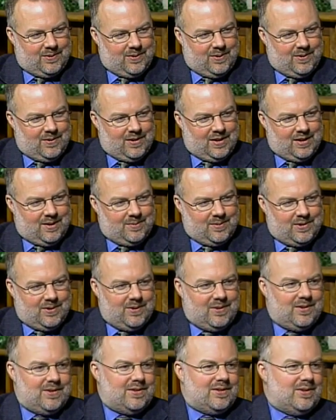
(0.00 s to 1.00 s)
for low-income
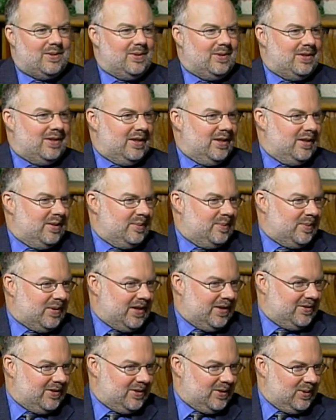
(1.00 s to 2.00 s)
students to attend
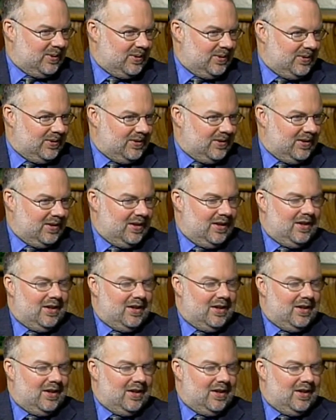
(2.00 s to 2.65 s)
private schools.